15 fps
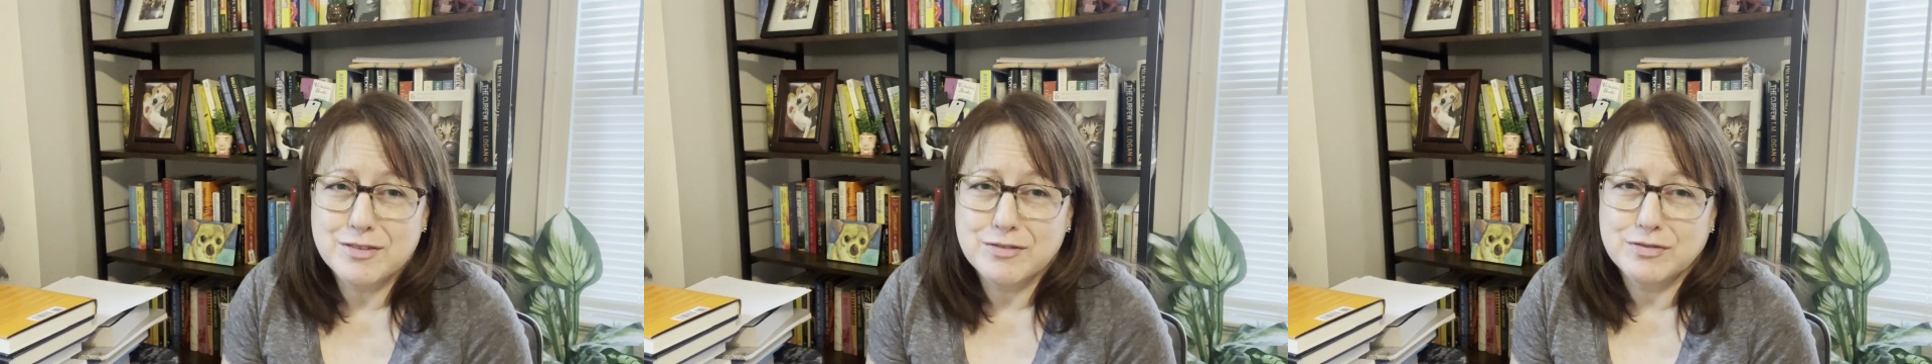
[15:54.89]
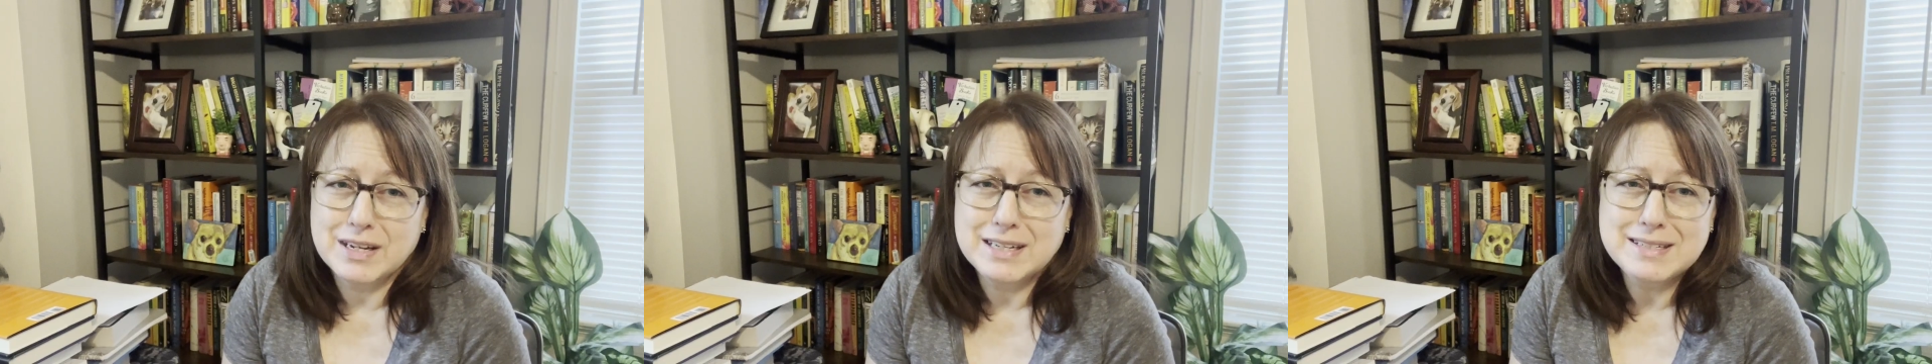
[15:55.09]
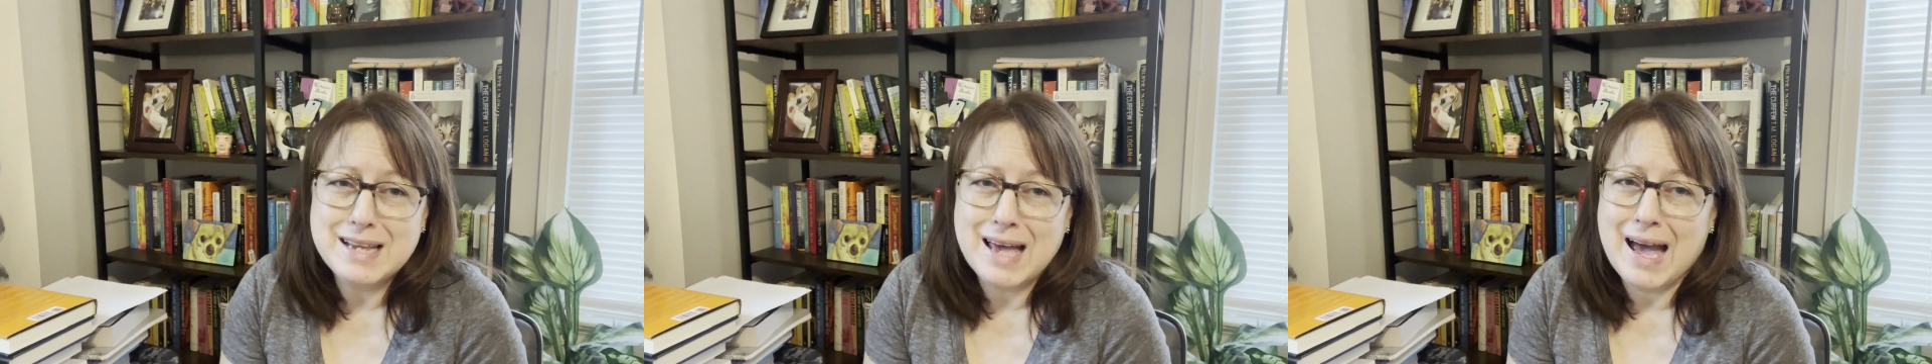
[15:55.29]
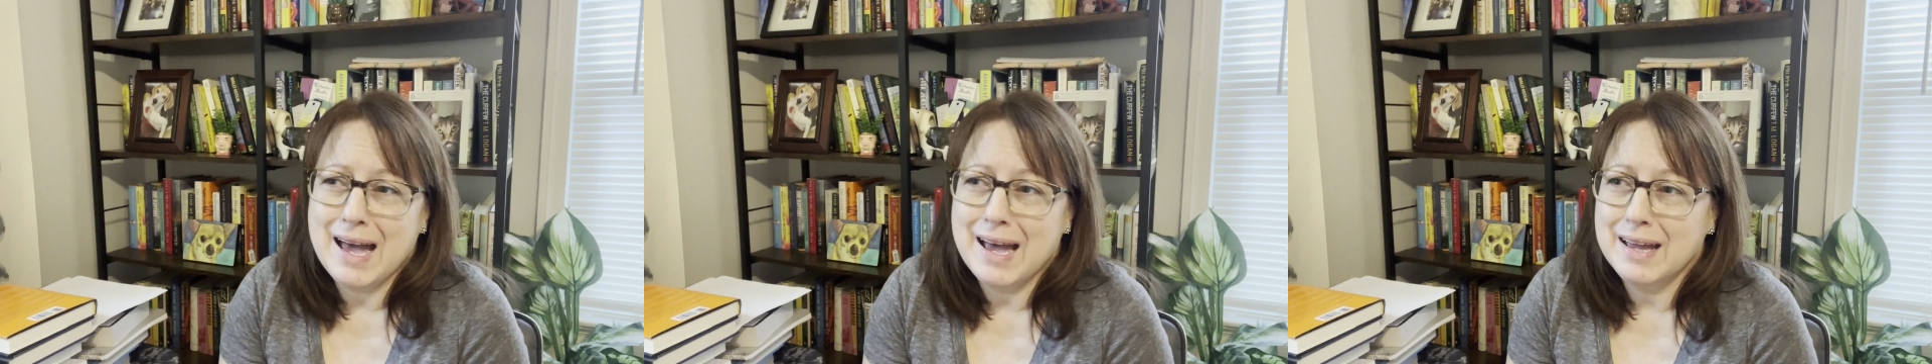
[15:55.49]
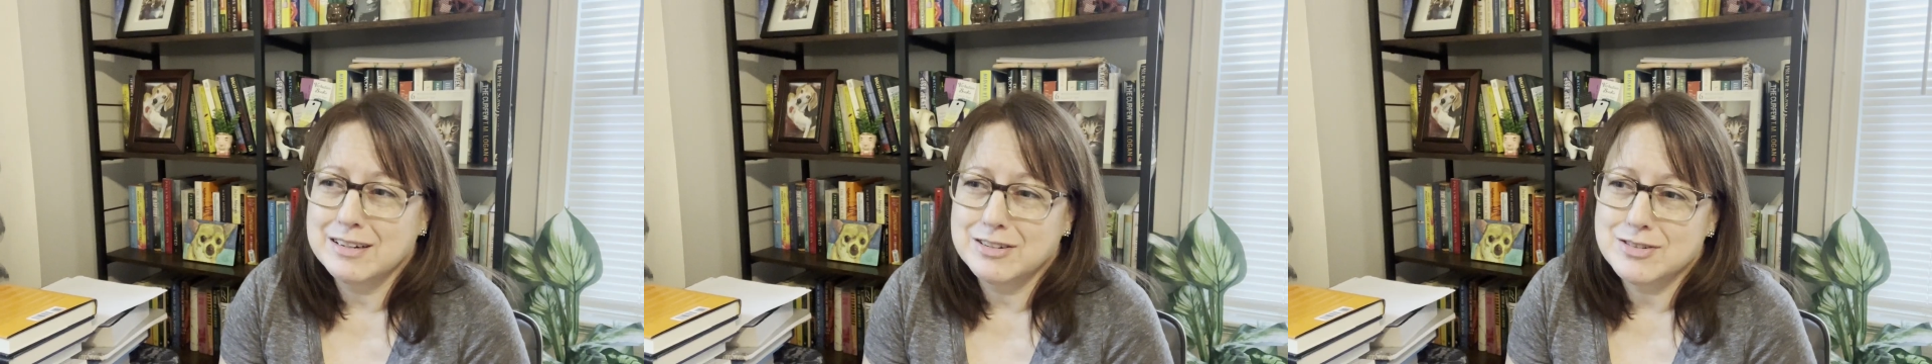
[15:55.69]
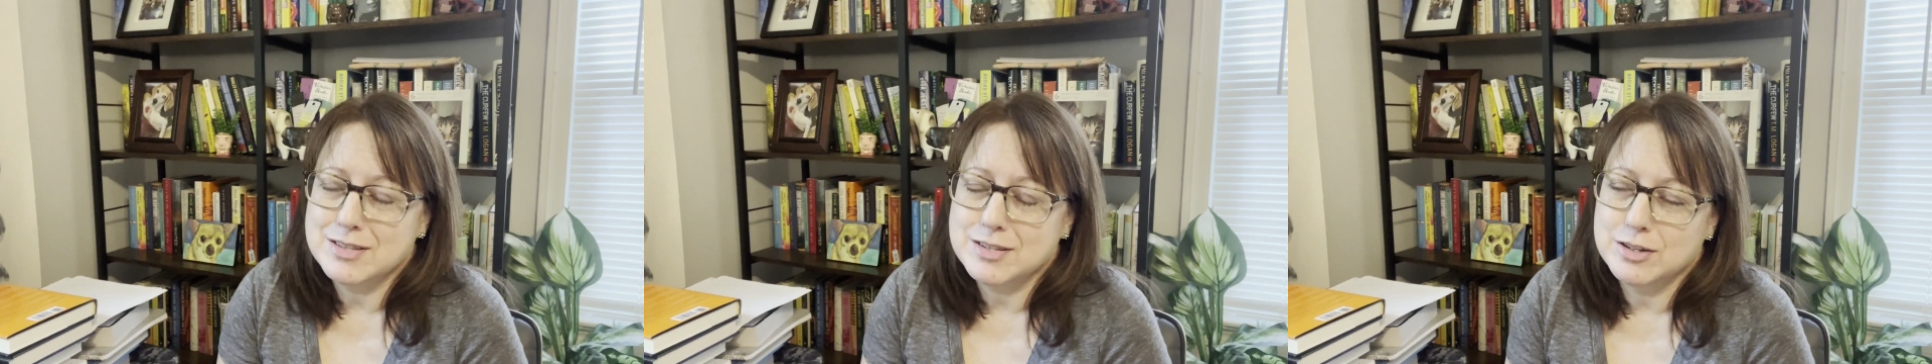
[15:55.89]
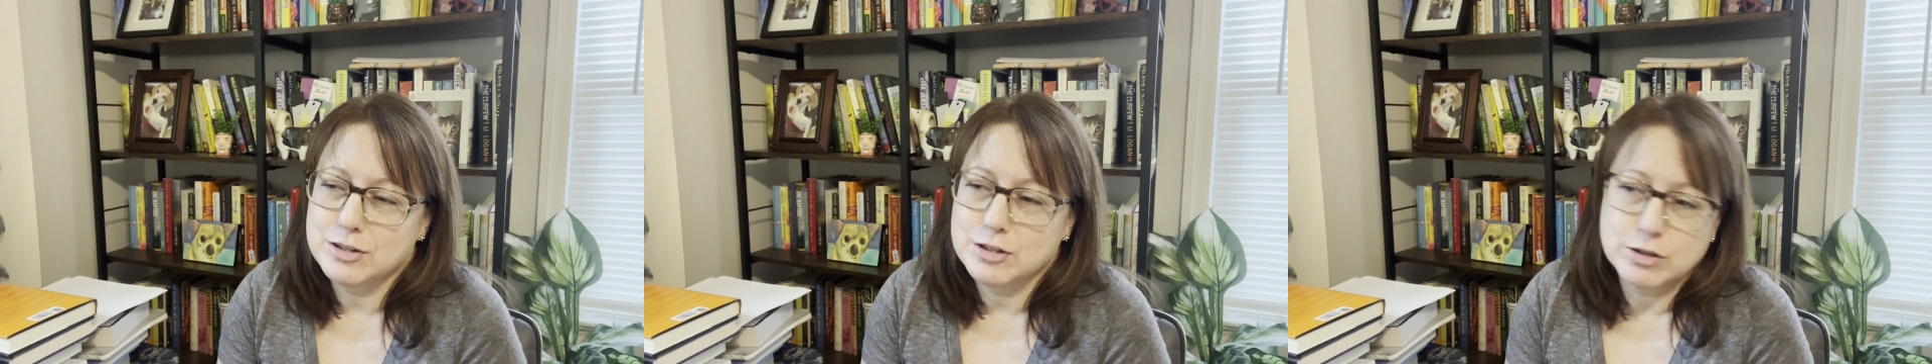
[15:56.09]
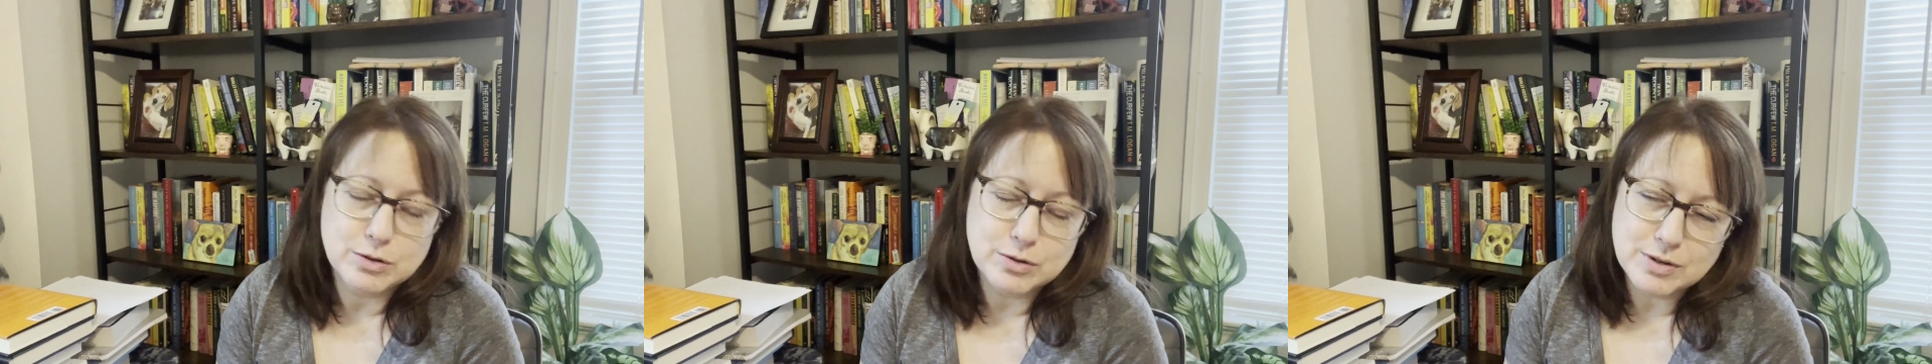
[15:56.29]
fun tag just to do.